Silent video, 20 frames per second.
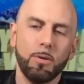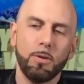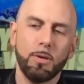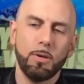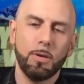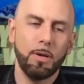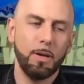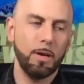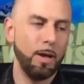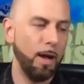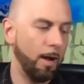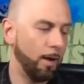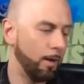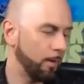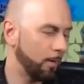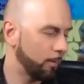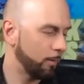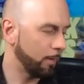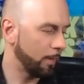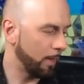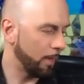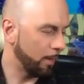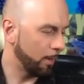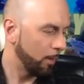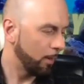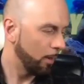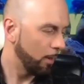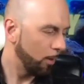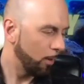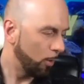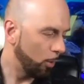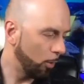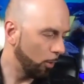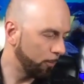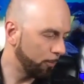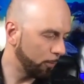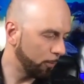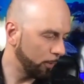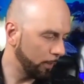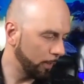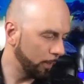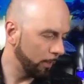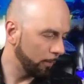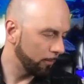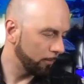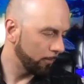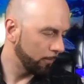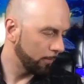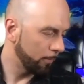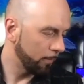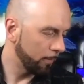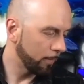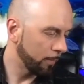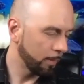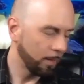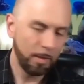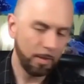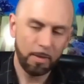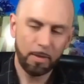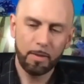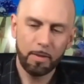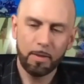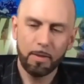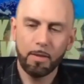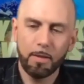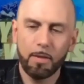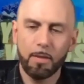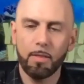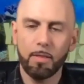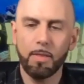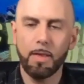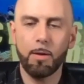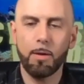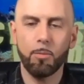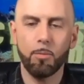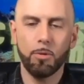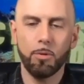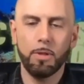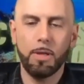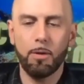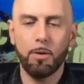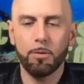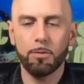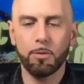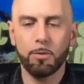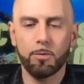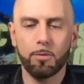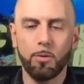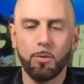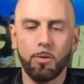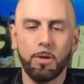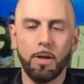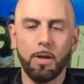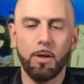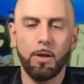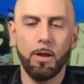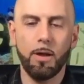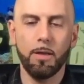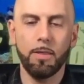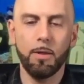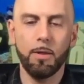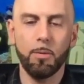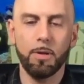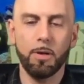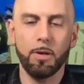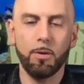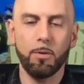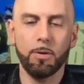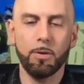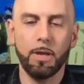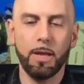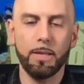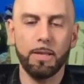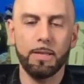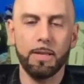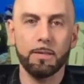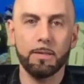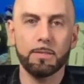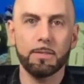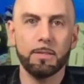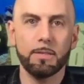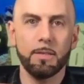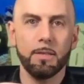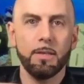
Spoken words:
Ah, okay. Hopefully that will allow it to turn now. Ah, there we go. Okay, yes.